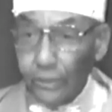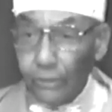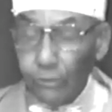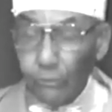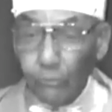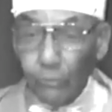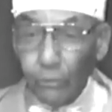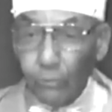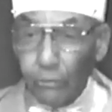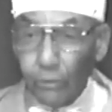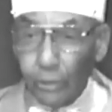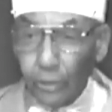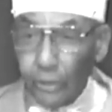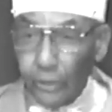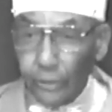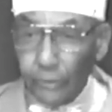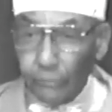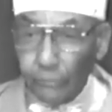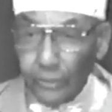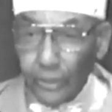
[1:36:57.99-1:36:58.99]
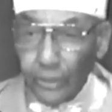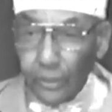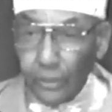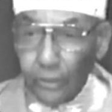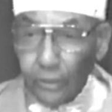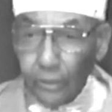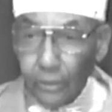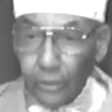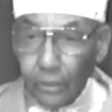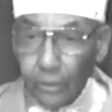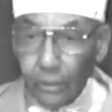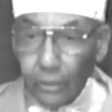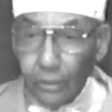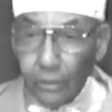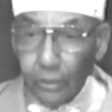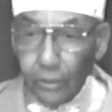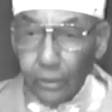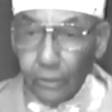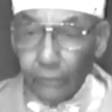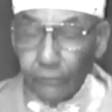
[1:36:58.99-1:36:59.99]
You won't hurt me.
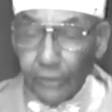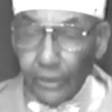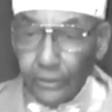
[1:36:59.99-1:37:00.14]
If